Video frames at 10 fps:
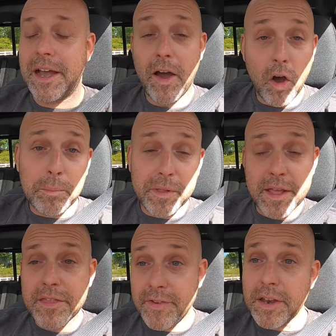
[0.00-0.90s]
hope you
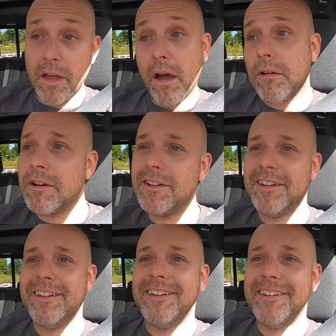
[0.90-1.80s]
liked the video.
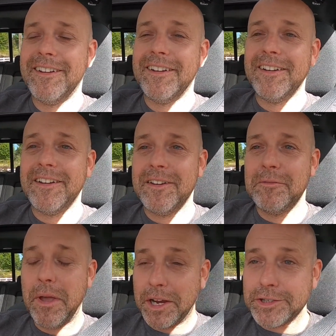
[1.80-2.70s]

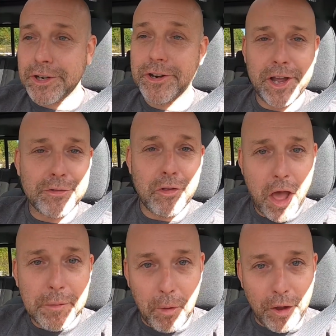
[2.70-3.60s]
Make sure to hit the
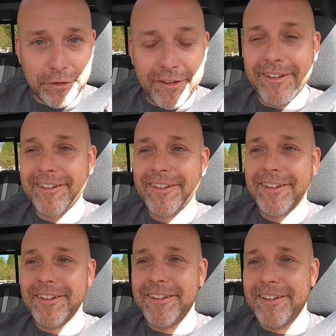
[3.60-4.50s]
like button.
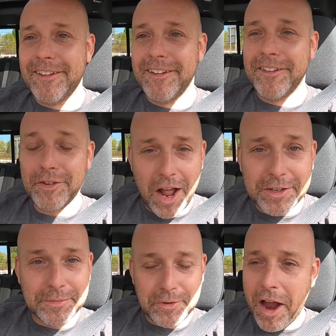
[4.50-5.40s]
If you're not
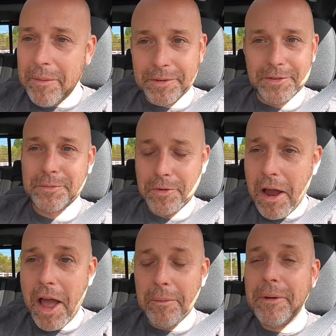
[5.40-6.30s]
subscribing,
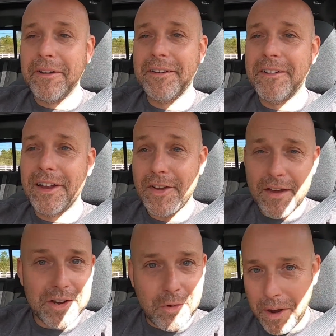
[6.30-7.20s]
subscribe. If you
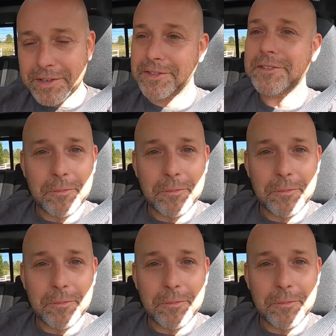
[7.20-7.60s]
have any questions,